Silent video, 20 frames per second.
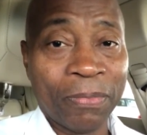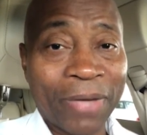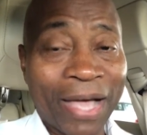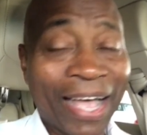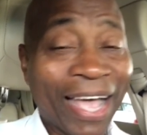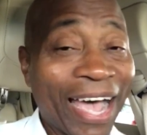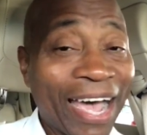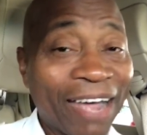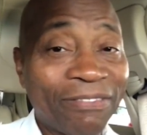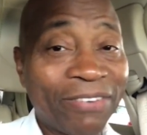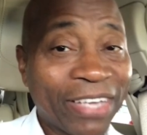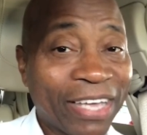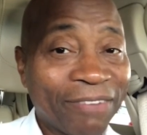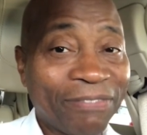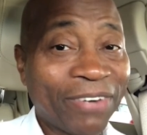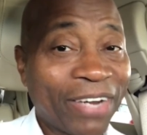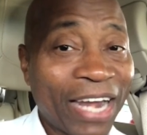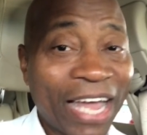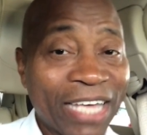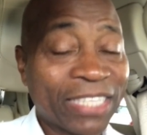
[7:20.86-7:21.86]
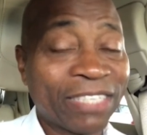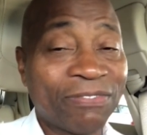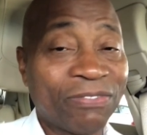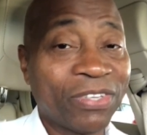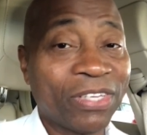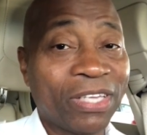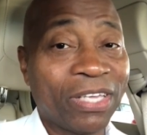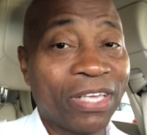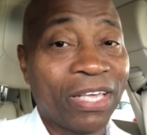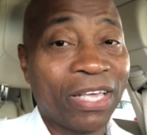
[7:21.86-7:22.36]
A conflict of
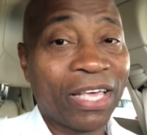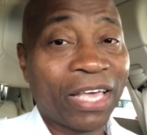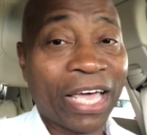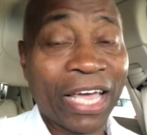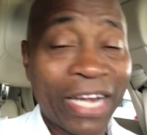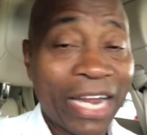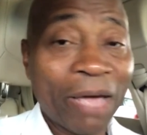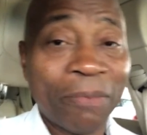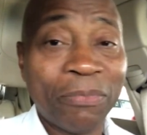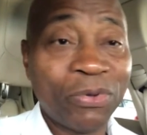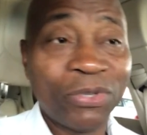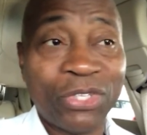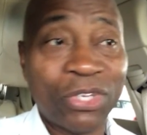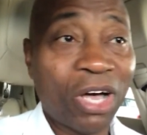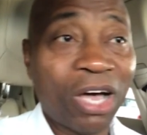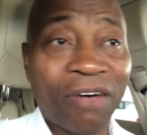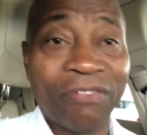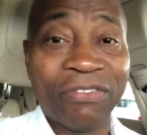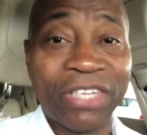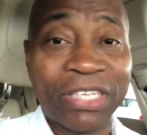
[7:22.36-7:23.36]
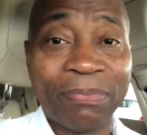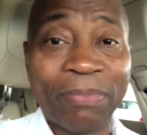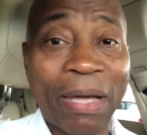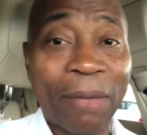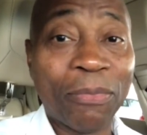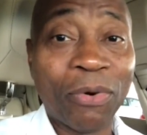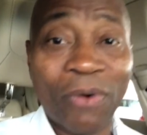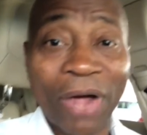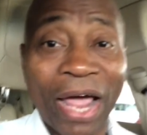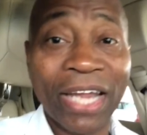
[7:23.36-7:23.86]
philosophy cannot be resolved just by
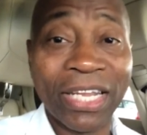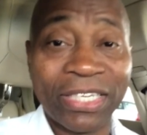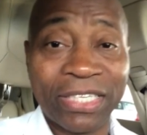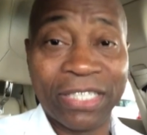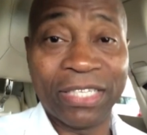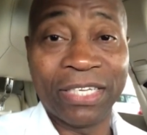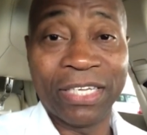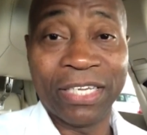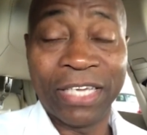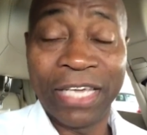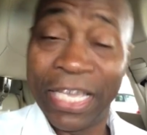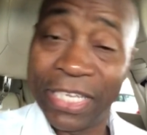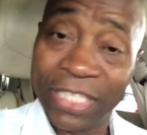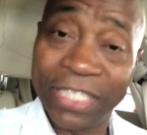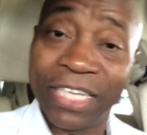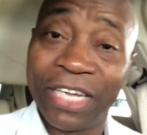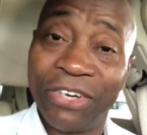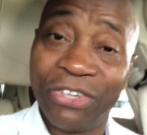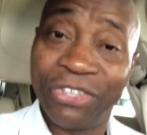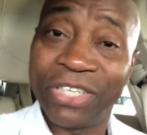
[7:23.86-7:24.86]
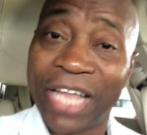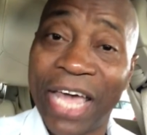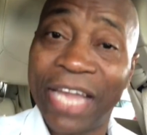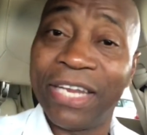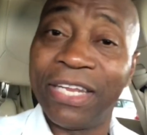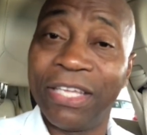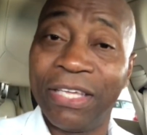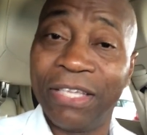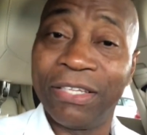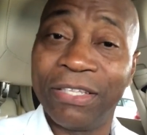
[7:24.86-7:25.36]
morality. It's an
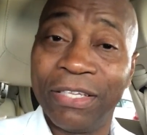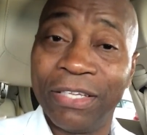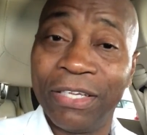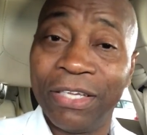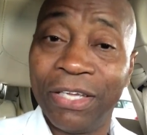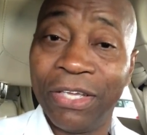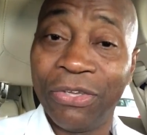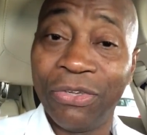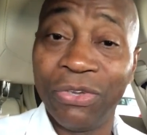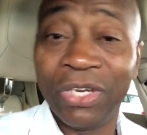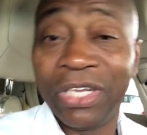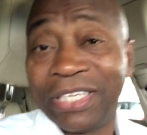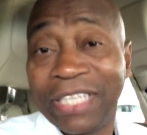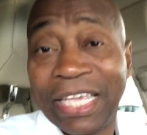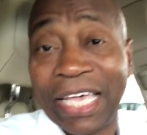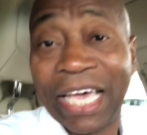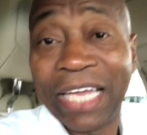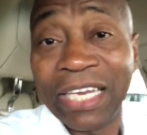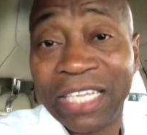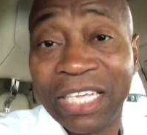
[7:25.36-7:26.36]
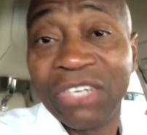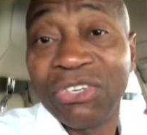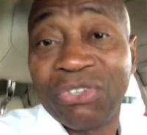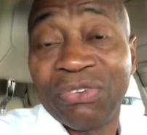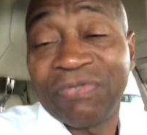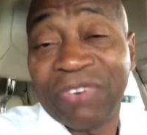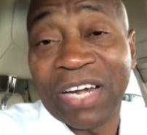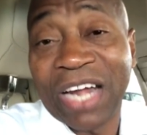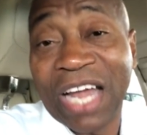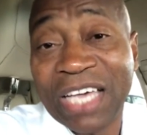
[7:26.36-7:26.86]
understanding. You need to get
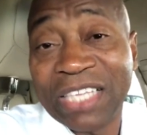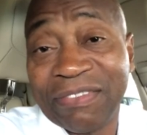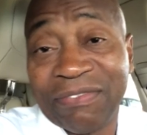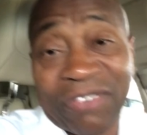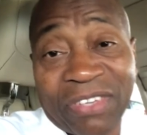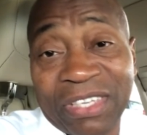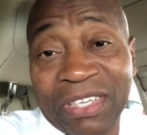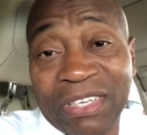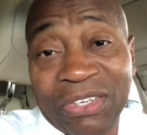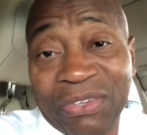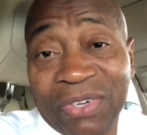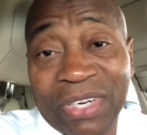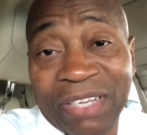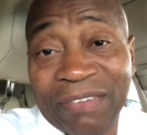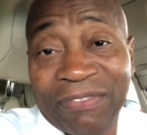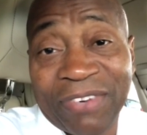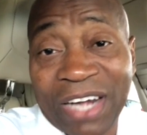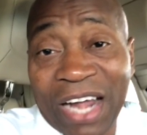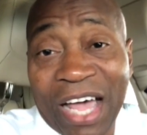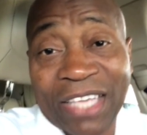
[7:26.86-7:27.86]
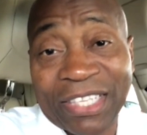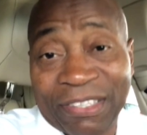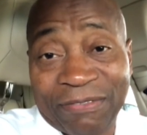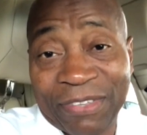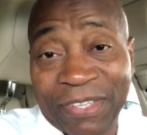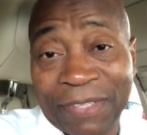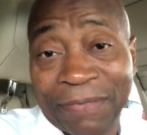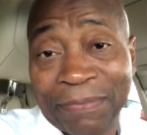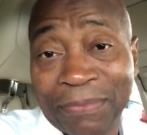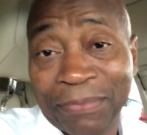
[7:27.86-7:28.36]
into philosophy and do a little
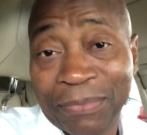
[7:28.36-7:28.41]
philosophy.